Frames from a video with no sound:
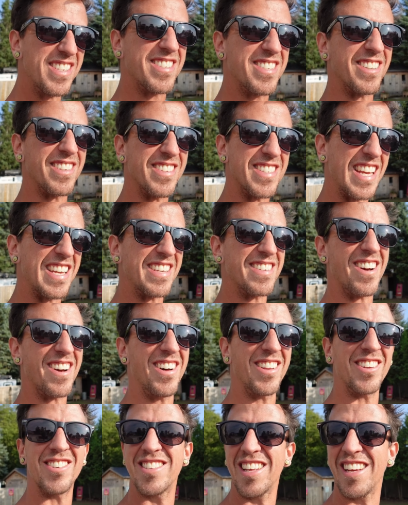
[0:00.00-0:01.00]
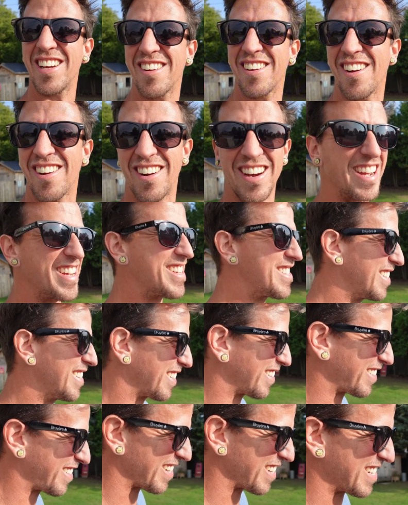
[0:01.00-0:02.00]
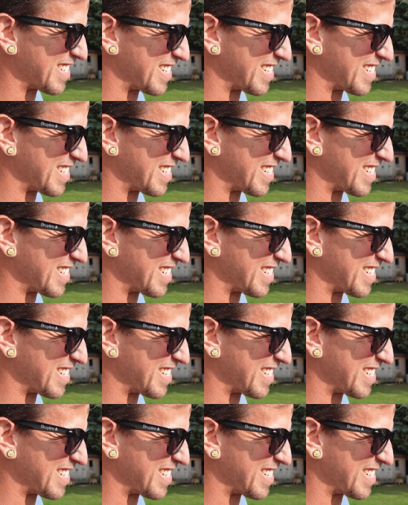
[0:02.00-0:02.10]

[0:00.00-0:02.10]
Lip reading: so there's $8 there. All right, all right.